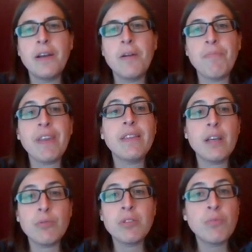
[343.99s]
and
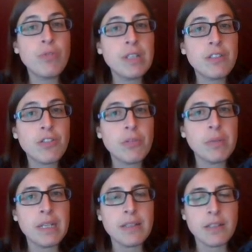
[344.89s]
that was a marine
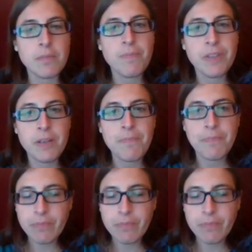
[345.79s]
terminating. Yeah.